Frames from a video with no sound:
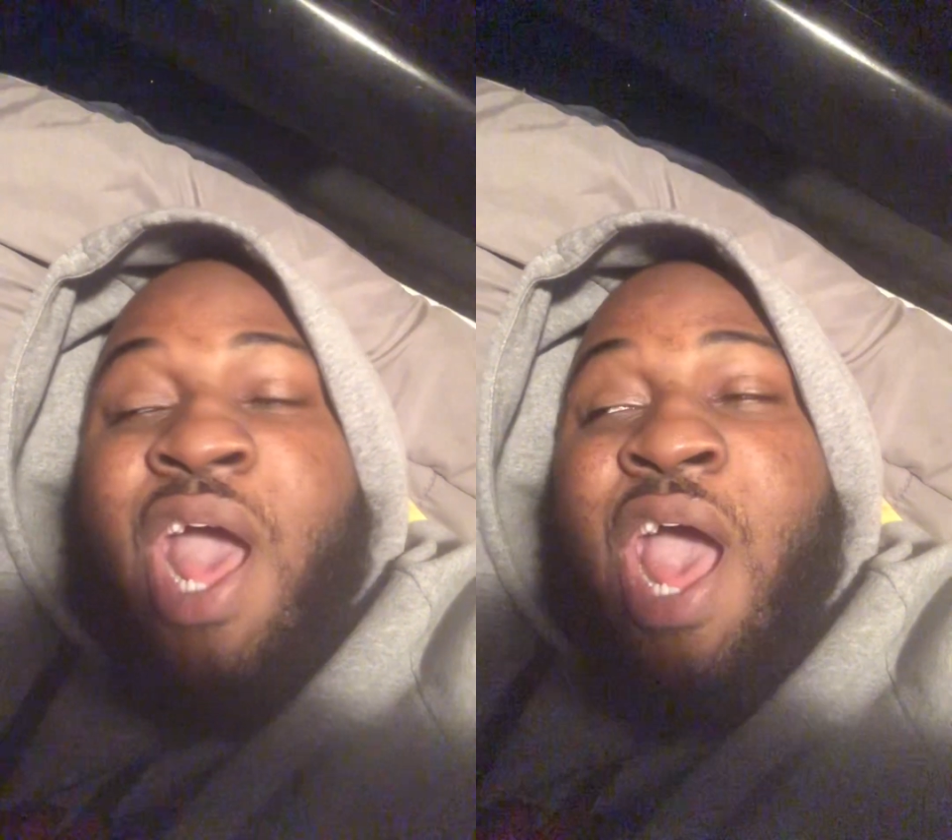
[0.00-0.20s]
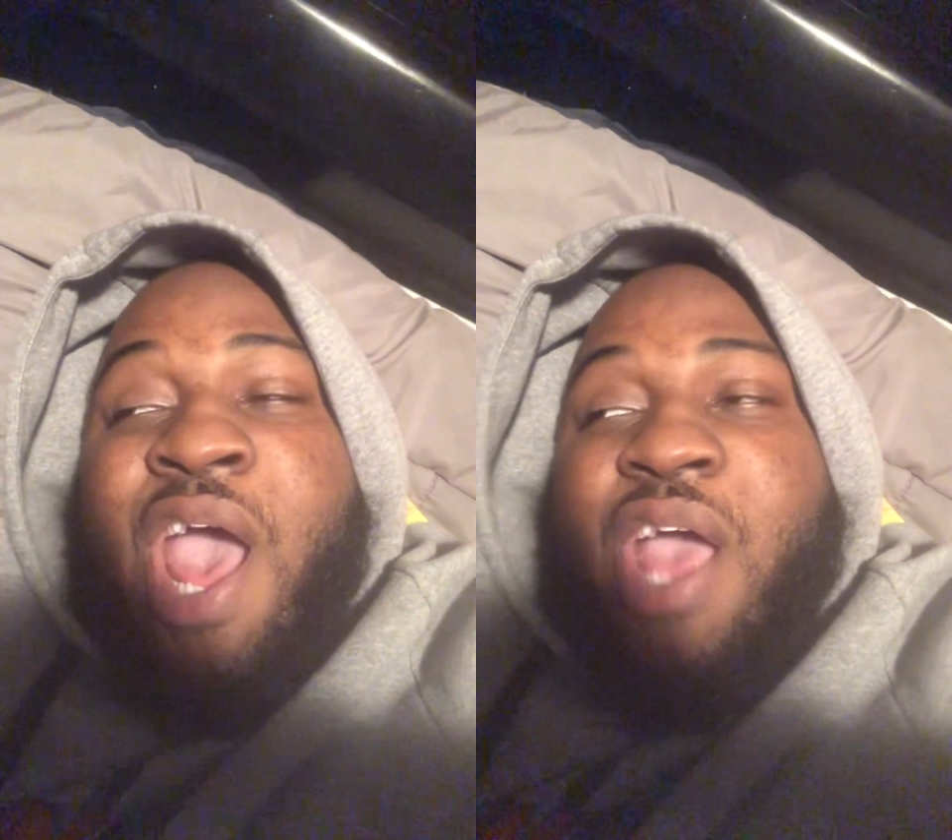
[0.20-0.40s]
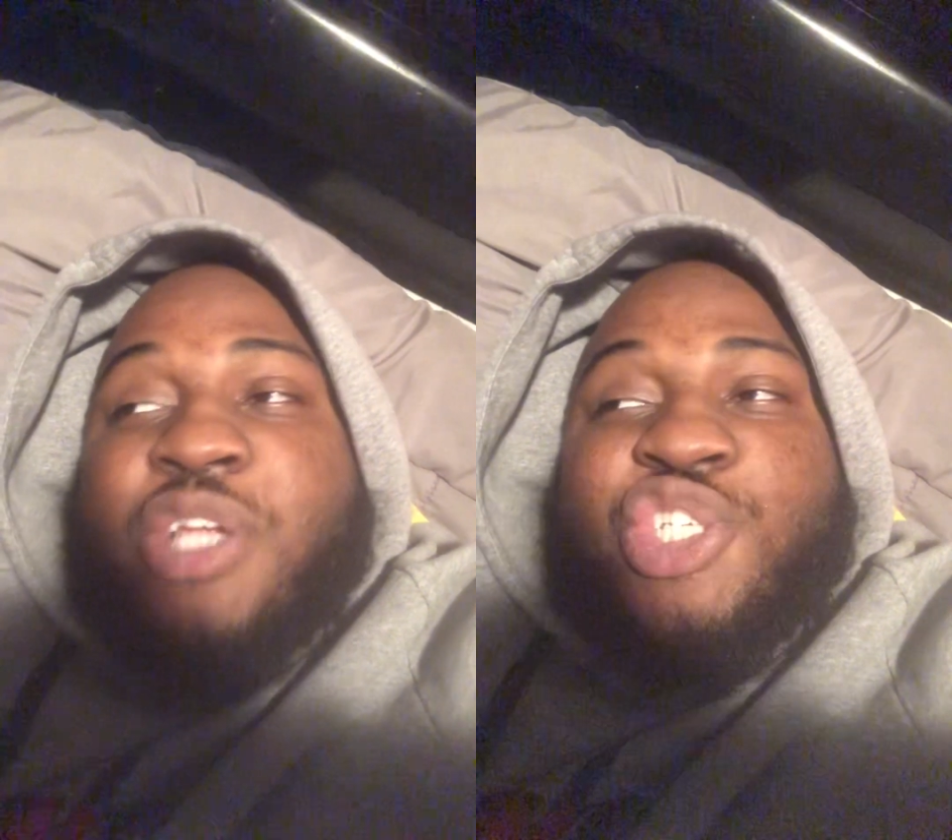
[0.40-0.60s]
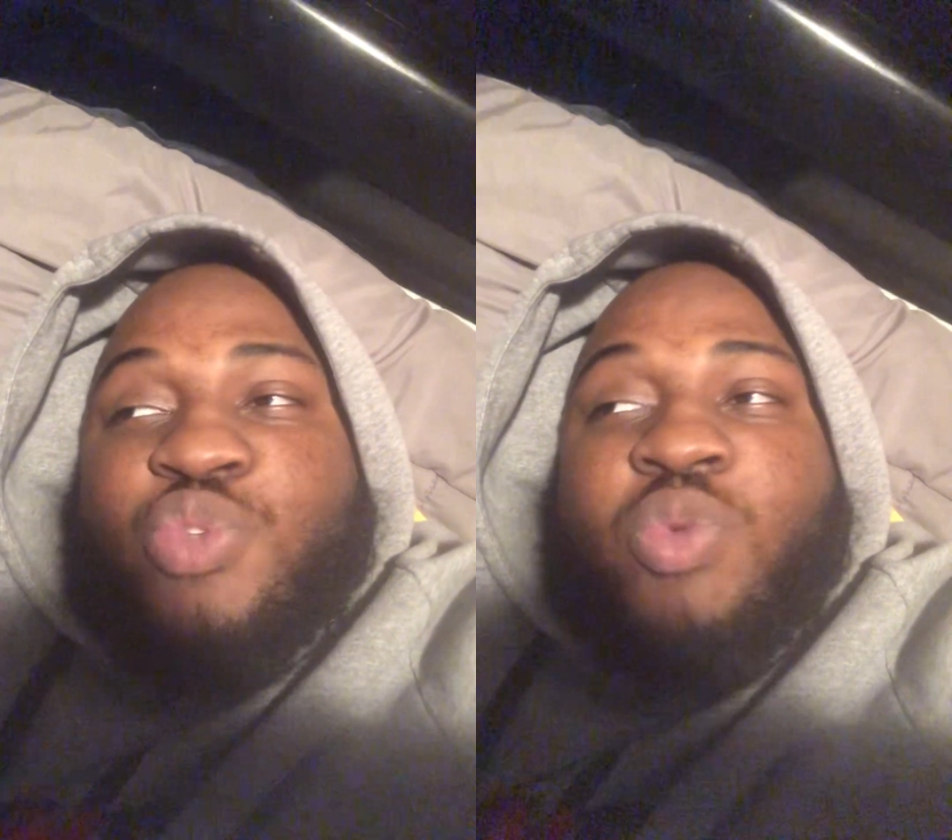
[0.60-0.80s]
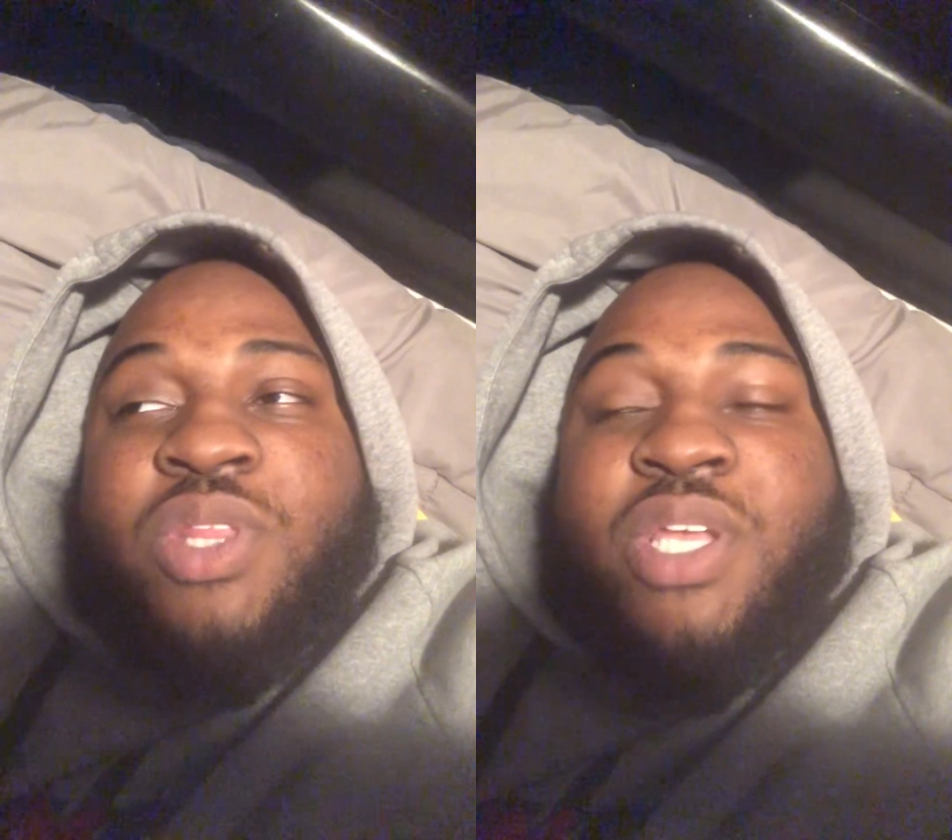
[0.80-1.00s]
I
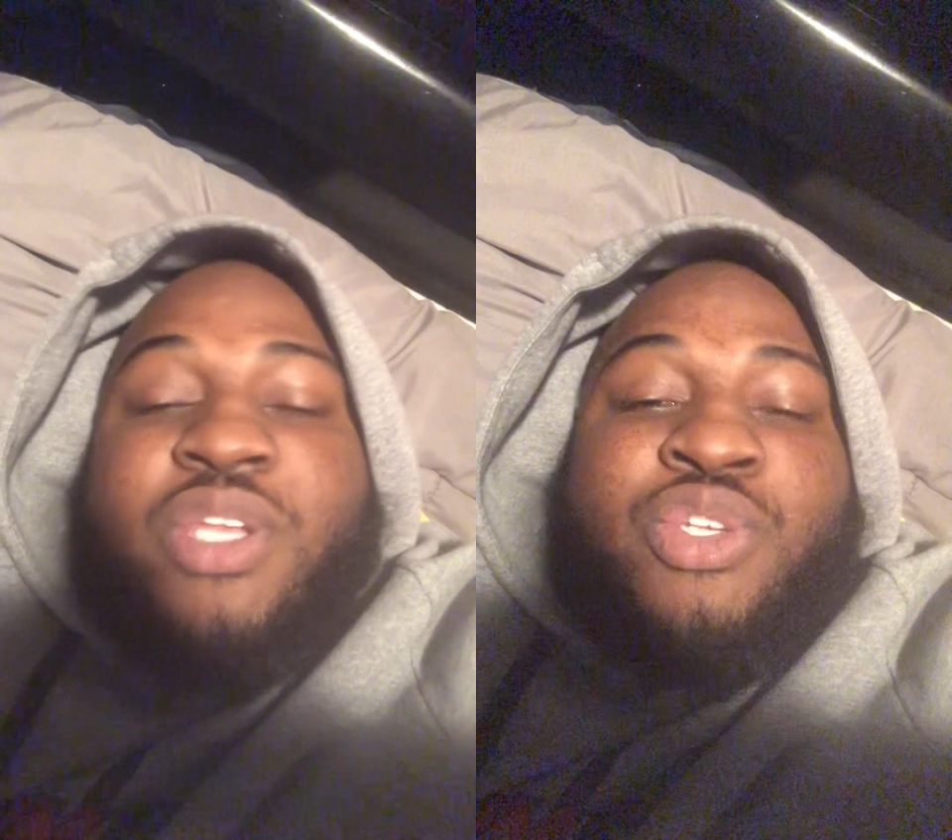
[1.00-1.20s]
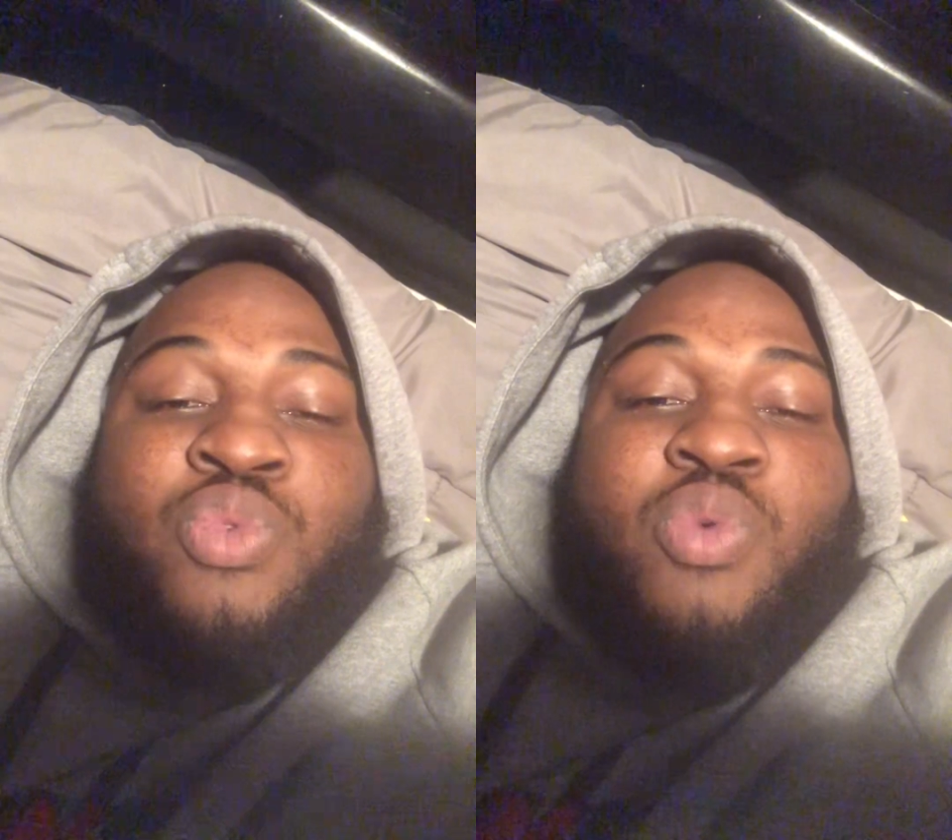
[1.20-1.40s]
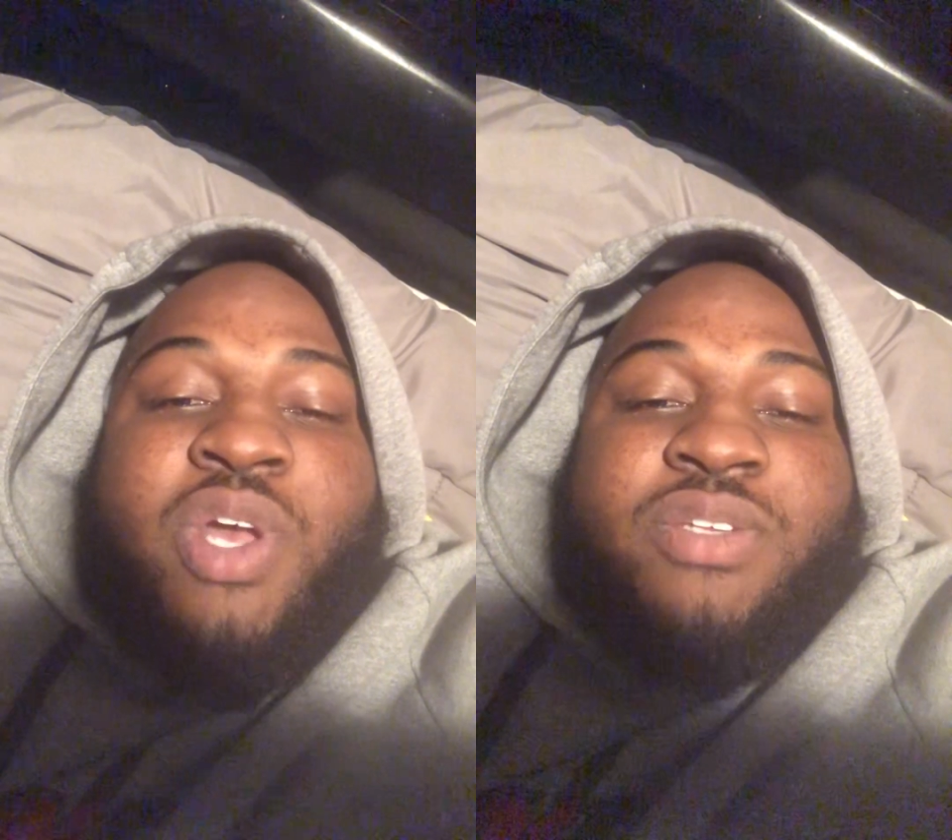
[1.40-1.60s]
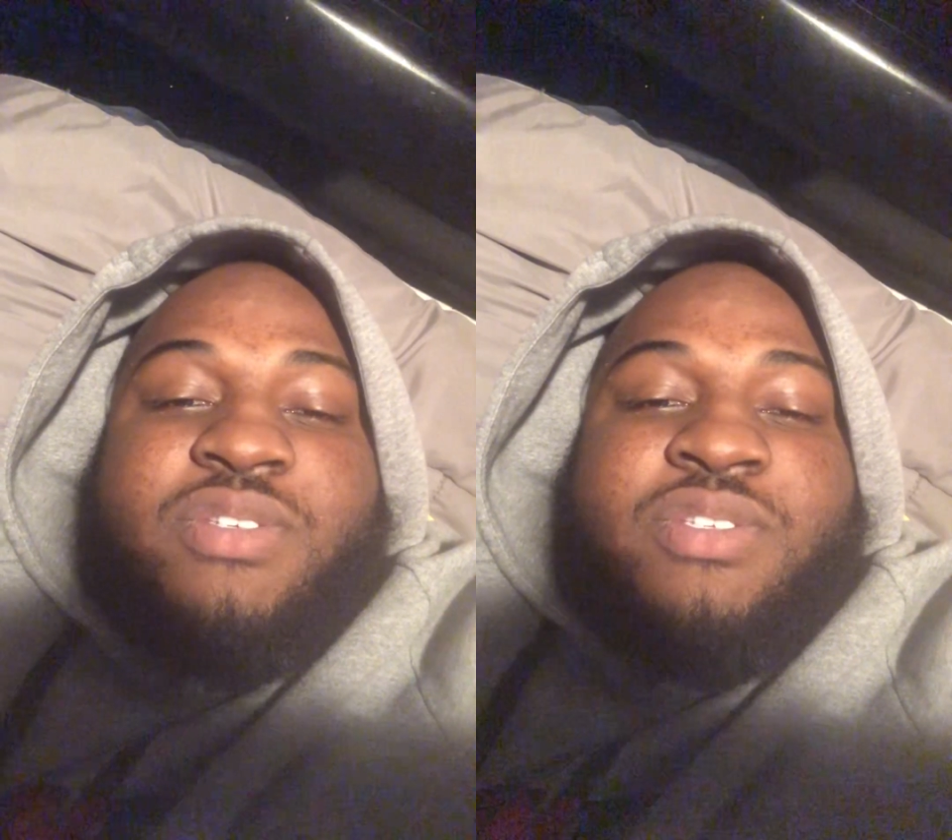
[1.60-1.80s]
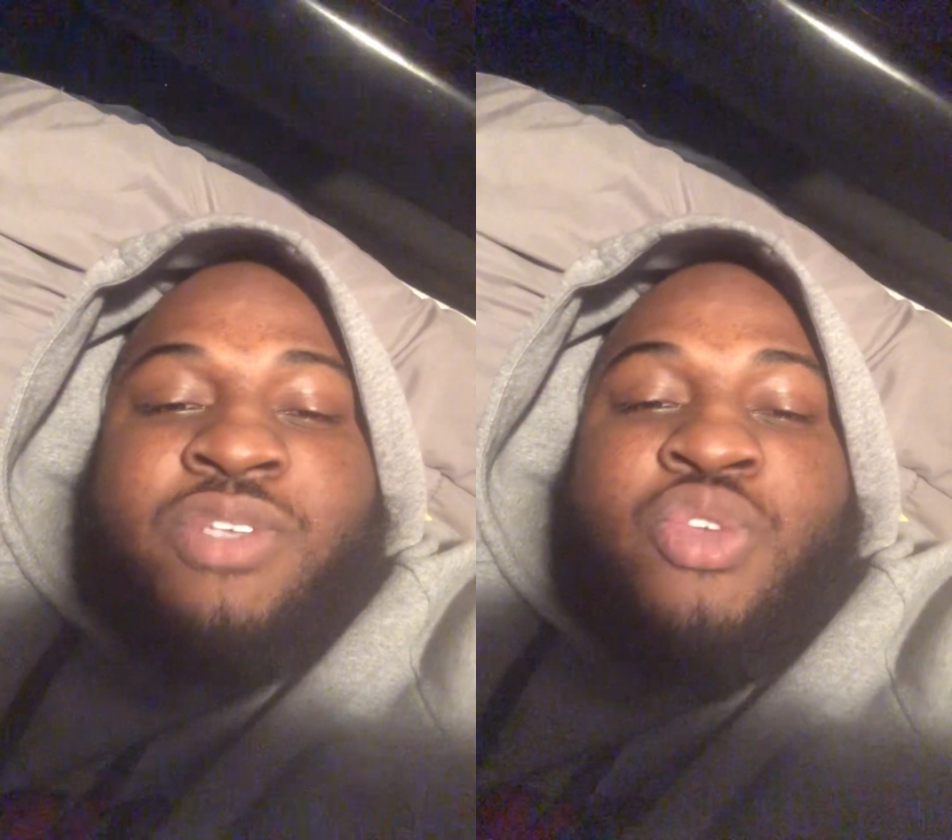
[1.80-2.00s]
actually do
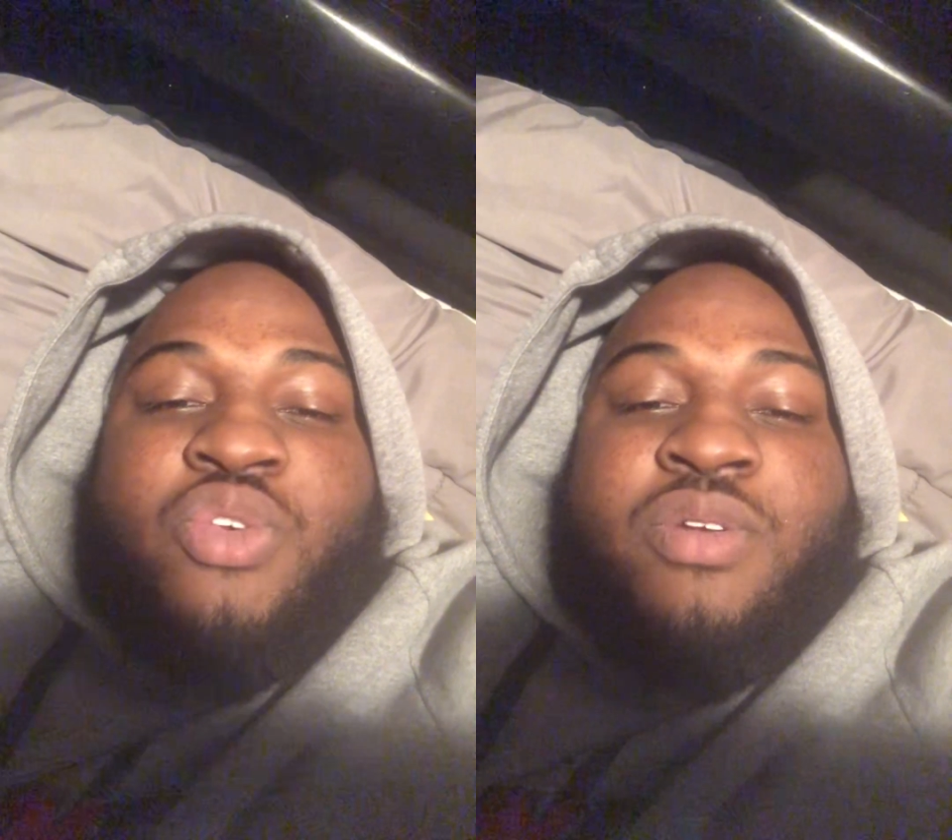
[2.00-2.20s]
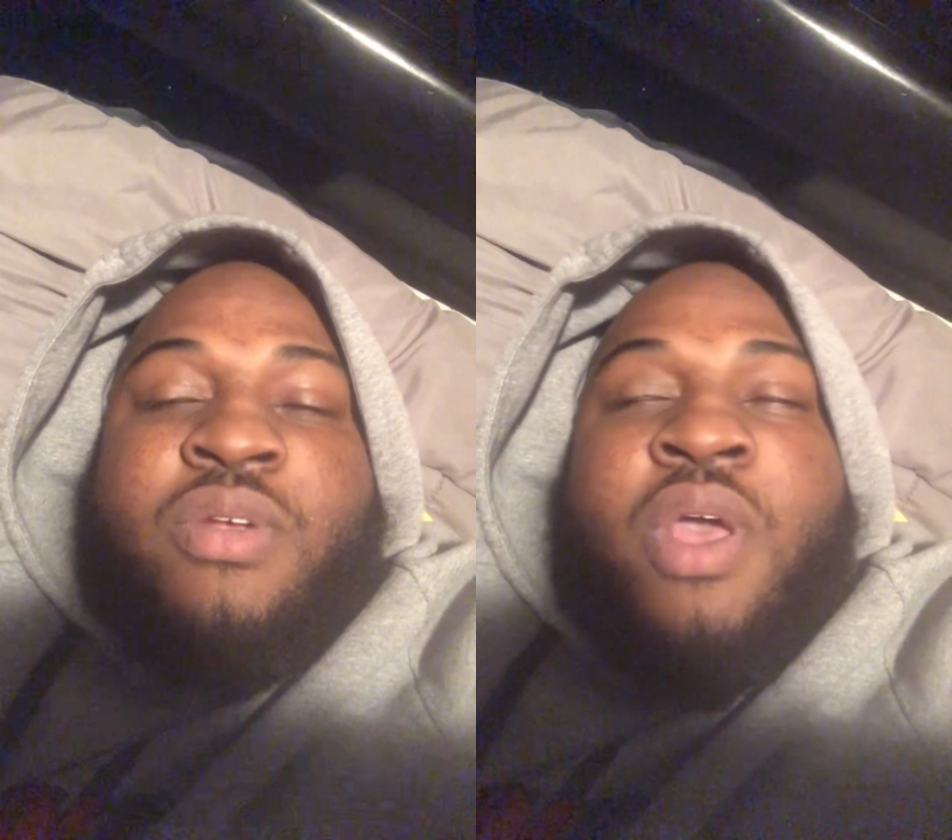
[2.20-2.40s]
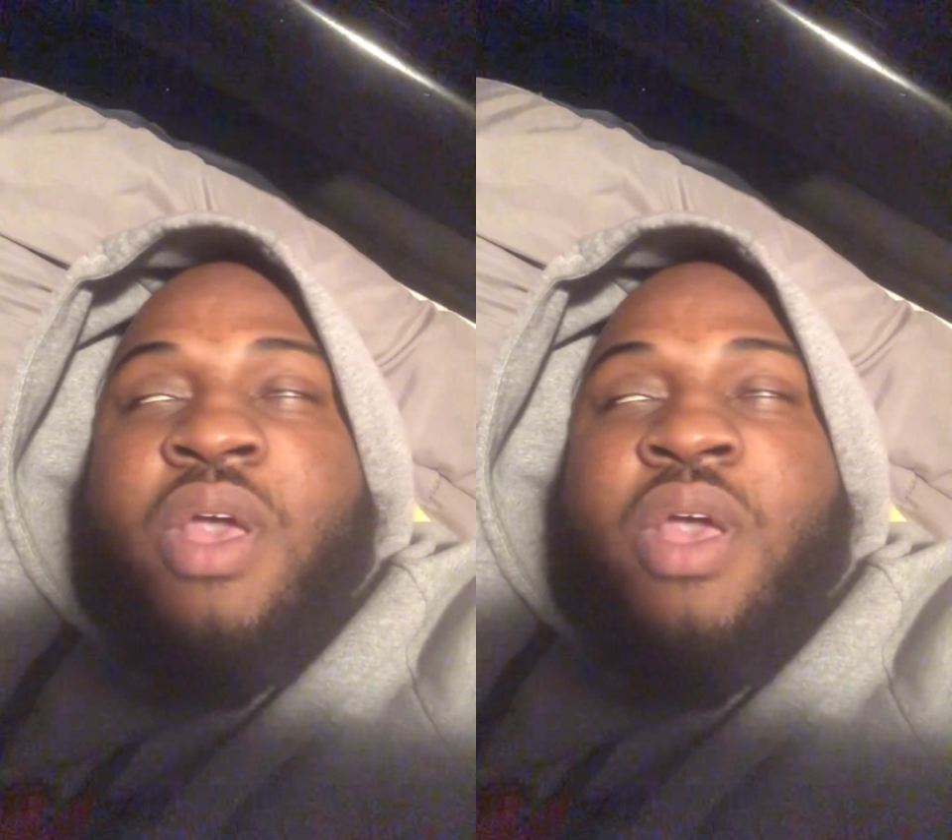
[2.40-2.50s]
consider